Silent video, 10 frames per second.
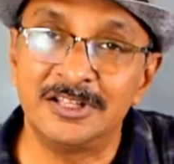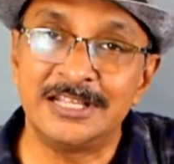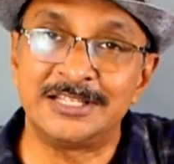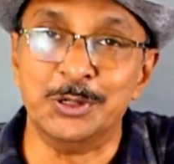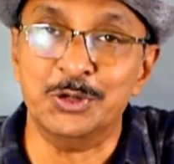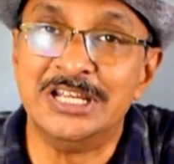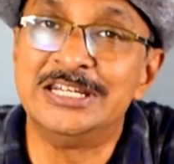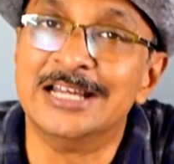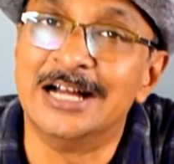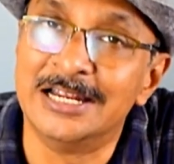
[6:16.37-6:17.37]
this you need
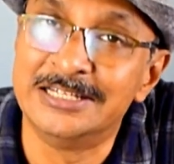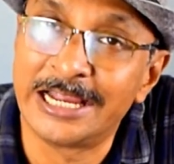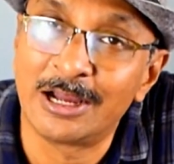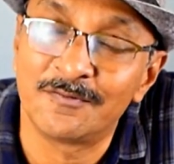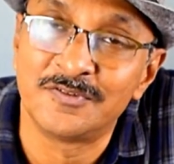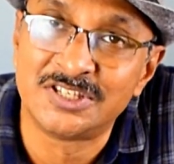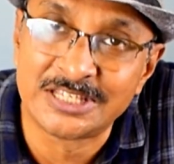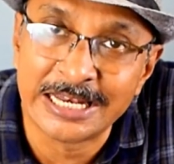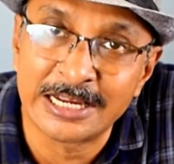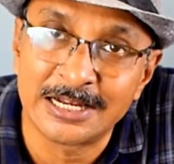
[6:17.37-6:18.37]
a deck of
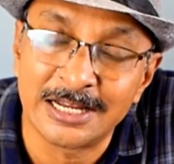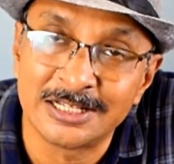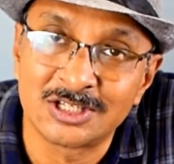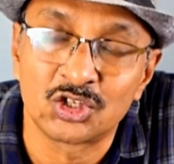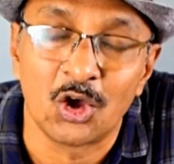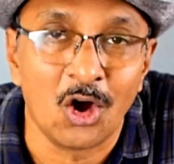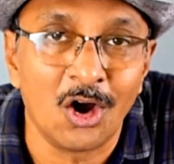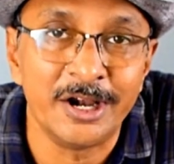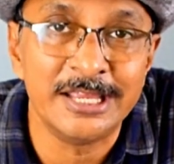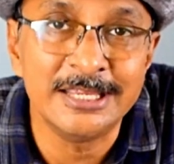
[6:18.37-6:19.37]
Zena cards
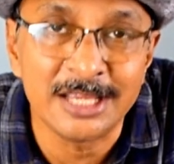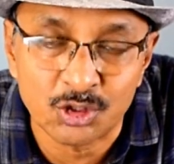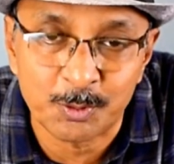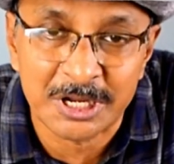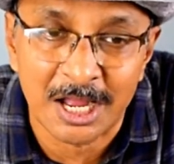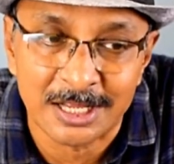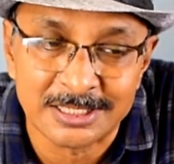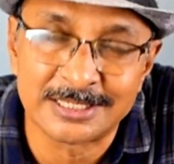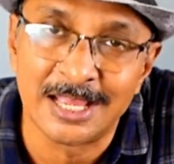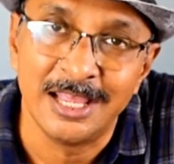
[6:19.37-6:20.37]
or ESP
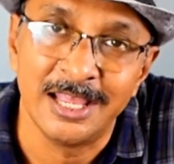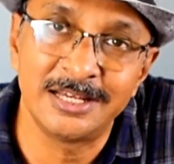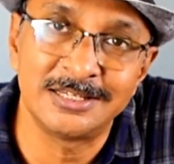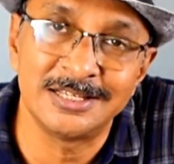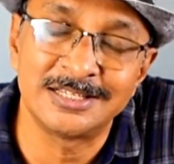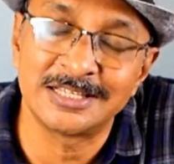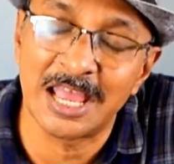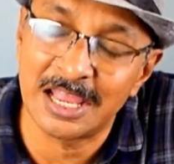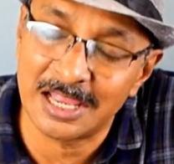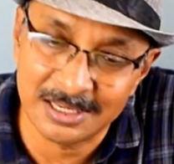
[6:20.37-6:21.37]
cards. It is
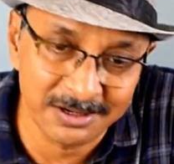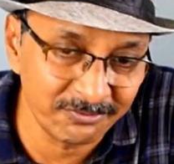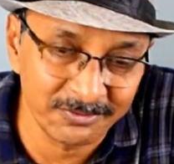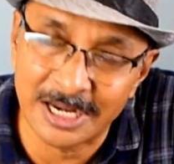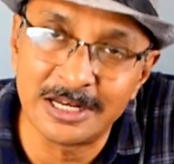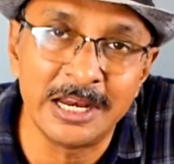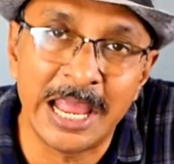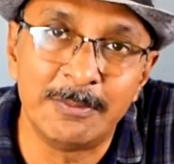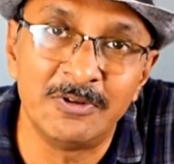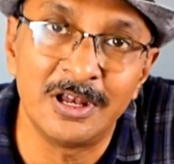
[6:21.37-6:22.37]
readily
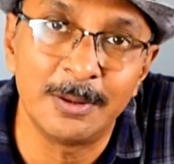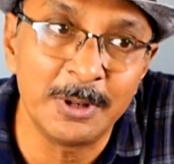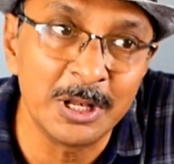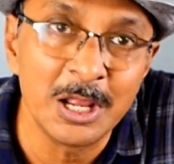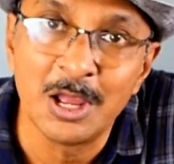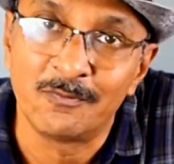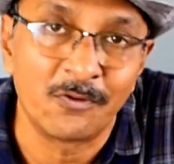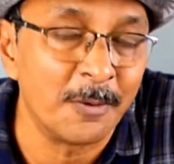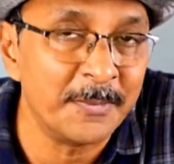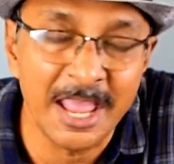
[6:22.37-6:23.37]
available
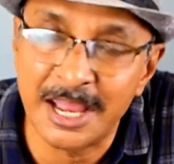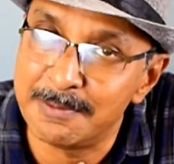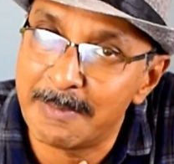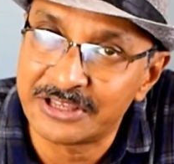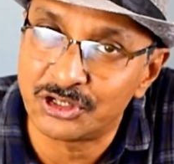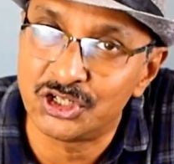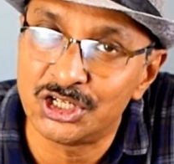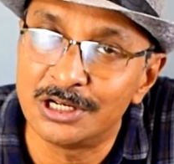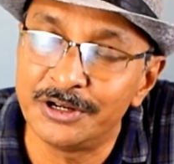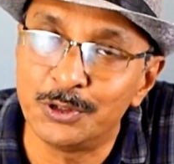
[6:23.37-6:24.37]
from any magic
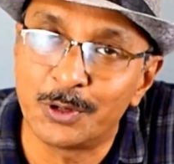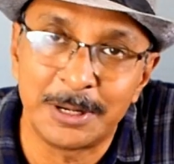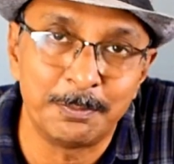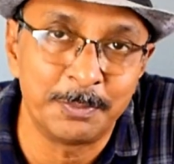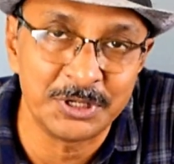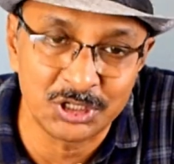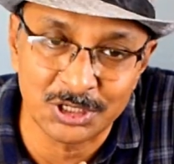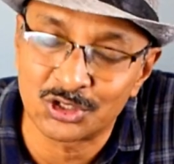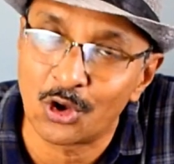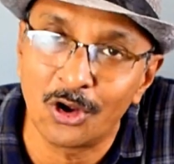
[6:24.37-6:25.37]
tailor. You can
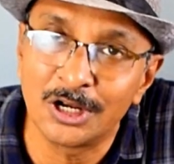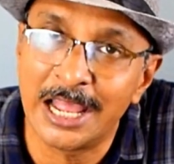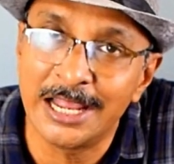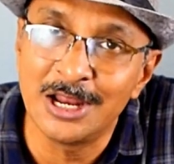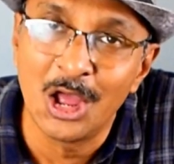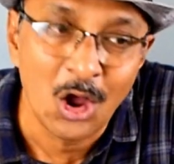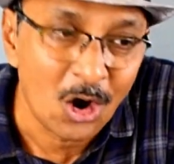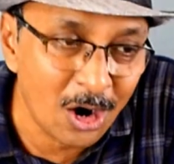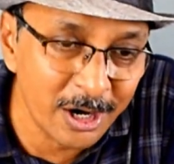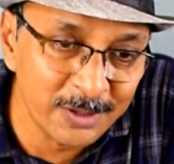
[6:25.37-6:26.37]
purchase online,
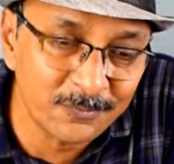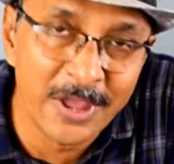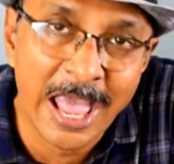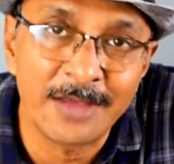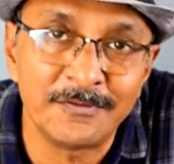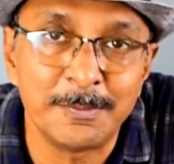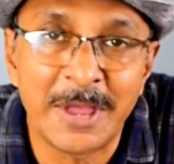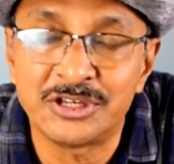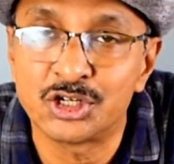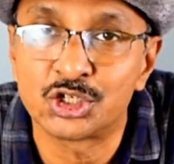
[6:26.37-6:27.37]
or if you have a
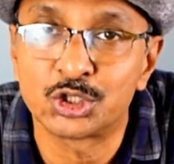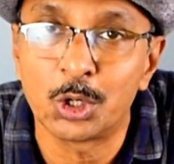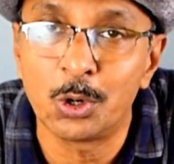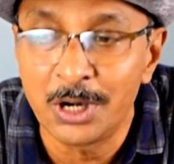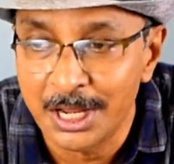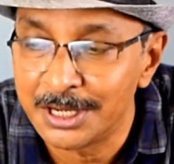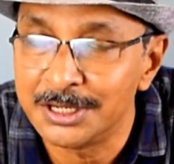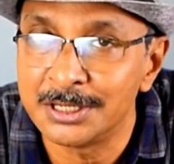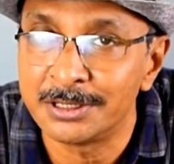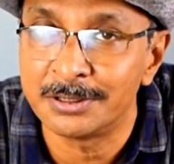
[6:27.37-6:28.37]
magic store
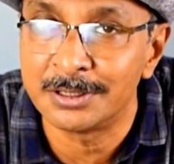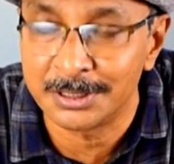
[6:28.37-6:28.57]
near